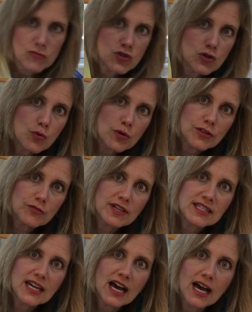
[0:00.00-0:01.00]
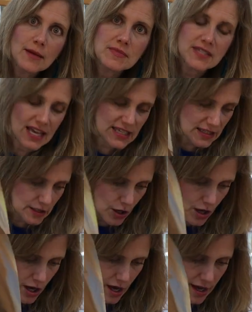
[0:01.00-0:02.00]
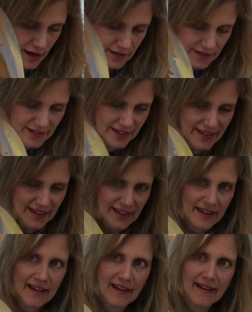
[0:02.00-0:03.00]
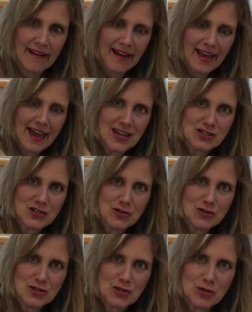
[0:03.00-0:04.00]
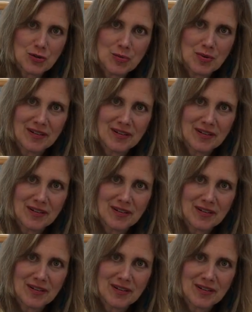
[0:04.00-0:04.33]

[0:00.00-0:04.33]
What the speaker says: 2 or 3 times as long as your tube.